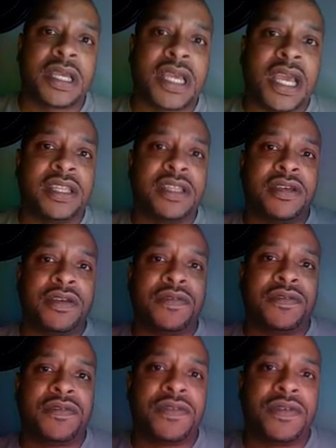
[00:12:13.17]
kind
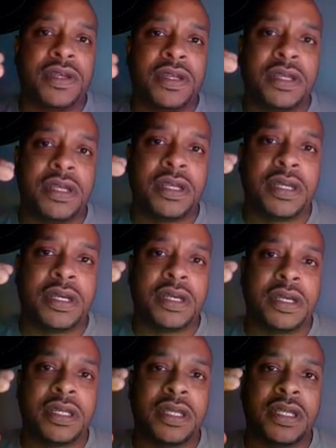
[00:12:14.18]
of...
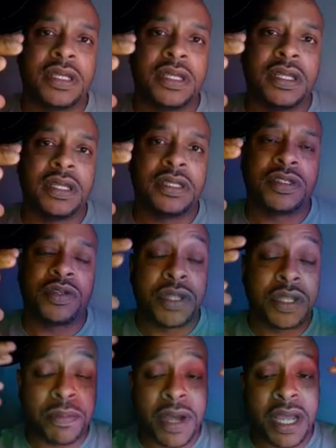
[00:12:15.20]
So
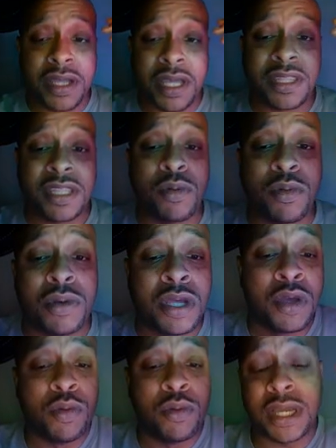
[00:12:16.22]
in your mind, you got to think,
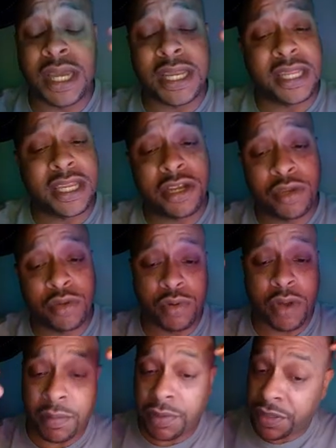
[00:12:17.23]
what kind of character
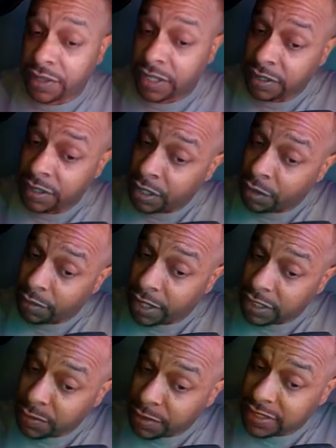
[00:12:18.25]
do I want to think? When
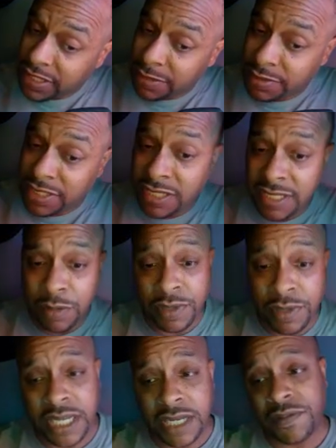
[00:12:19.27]
I used to play this game as a kid, like
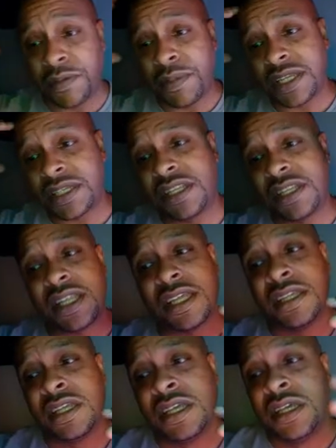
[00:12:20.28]
what kind of, imagine it
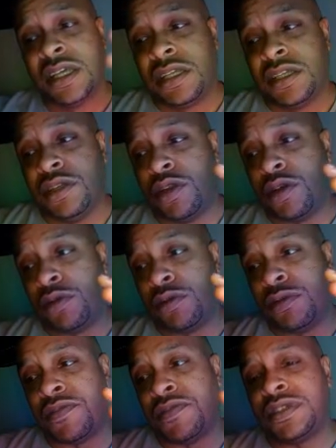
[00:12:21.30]
like... You
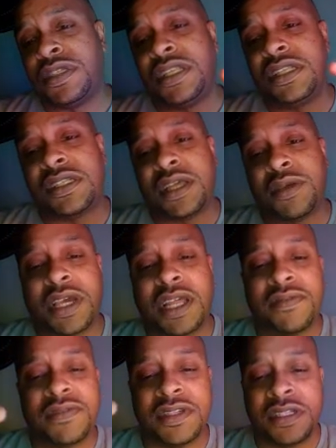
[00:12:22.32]
know, if you see these, like what
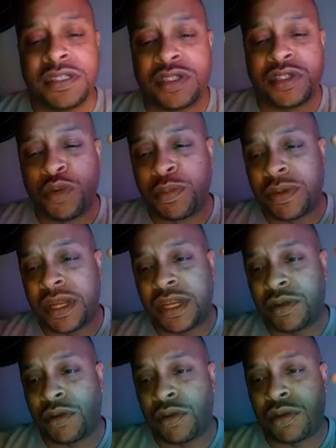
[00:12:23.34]
kind of a
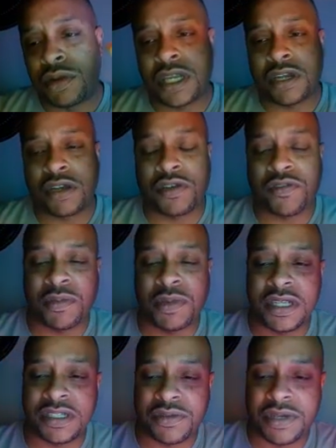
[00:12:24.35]
superhero or a character from
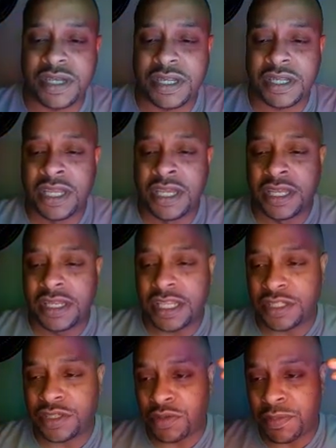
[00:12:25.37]
history
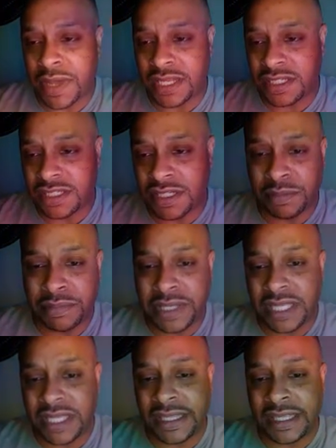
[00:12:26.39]
that you imagine them
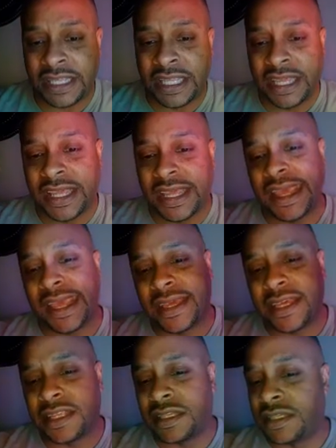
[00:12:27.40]
being,
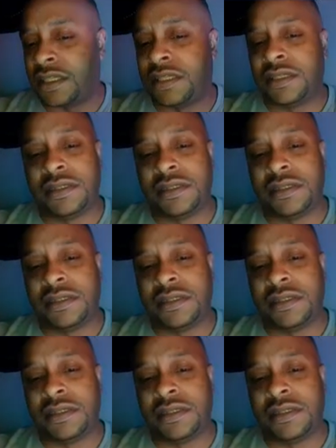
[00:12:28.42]
and,